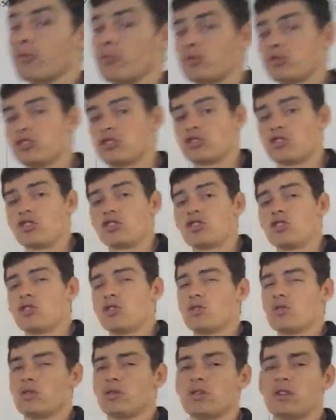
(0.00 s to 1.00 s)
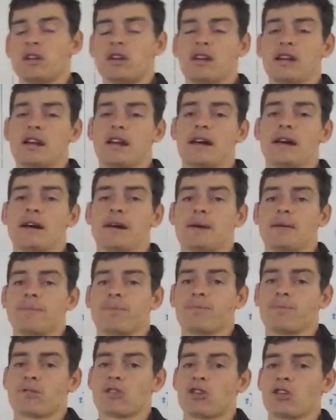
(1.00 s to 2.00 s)
which is a new
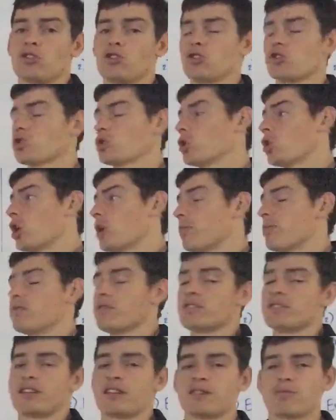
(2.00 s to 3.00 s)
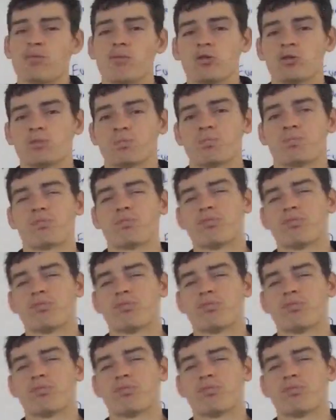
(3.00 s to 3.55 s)
type of assessment which